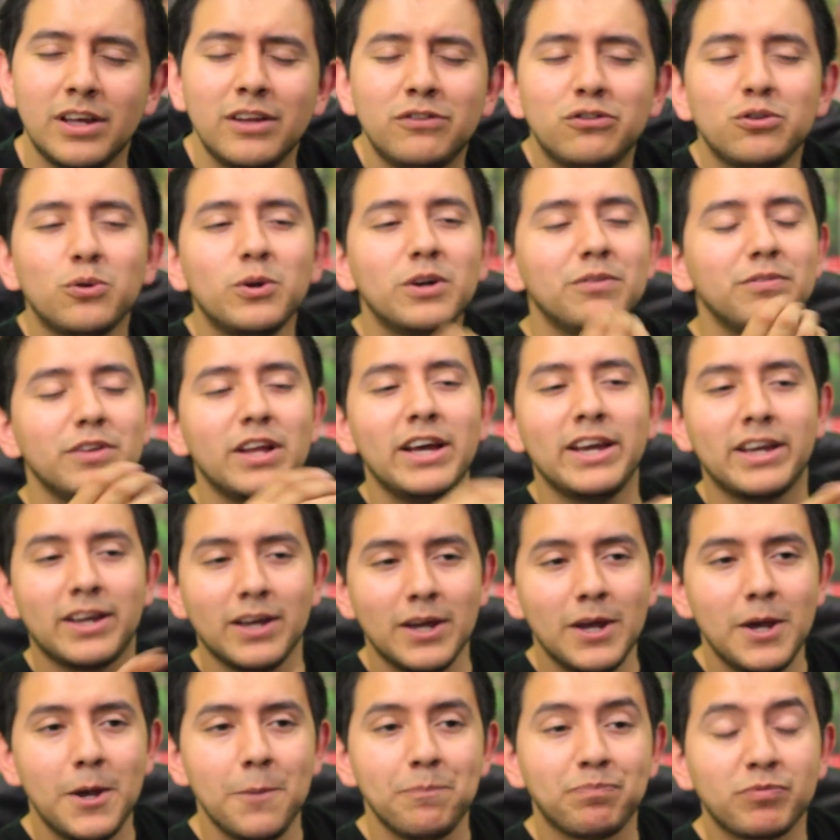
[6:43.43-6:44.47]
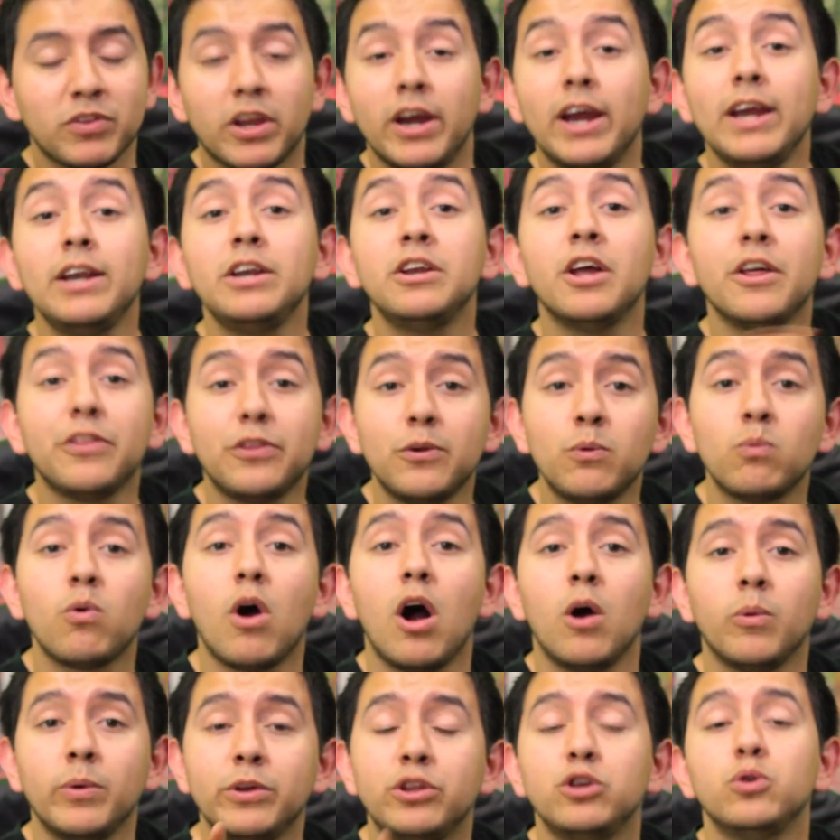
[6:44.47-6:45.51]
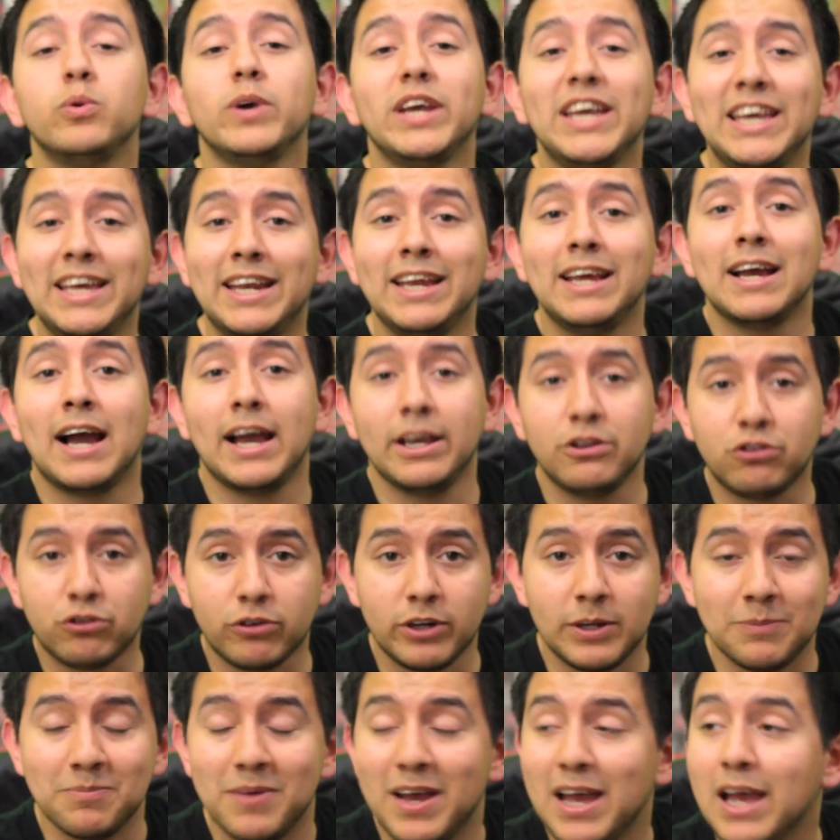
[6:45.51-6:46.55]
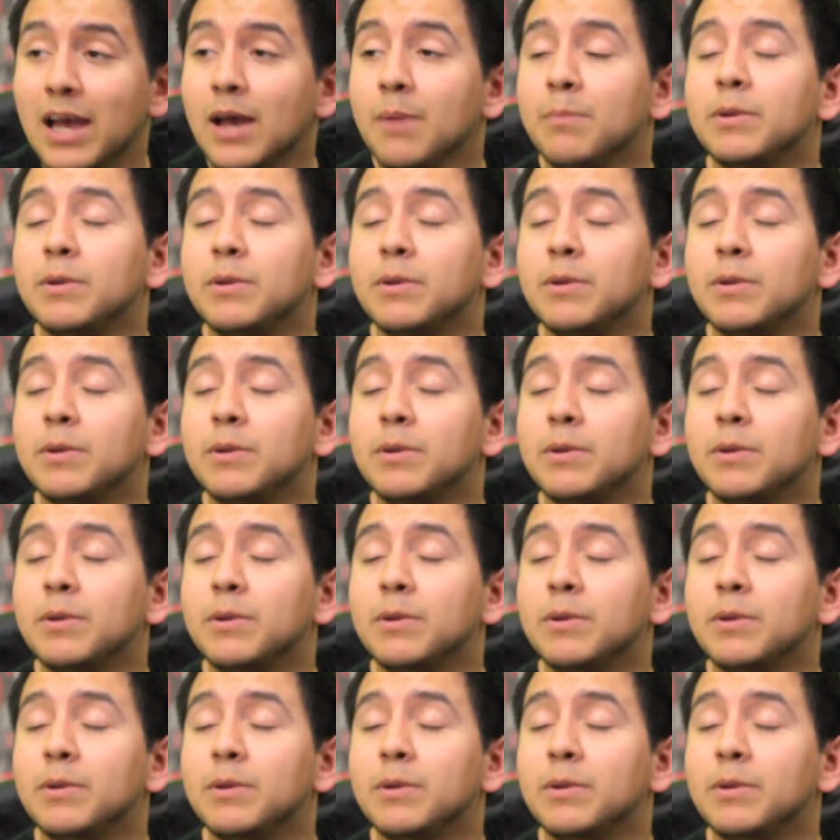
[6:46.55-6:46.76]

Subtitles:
It's sort of like, there ain't nothing wrong with you eating ice cream,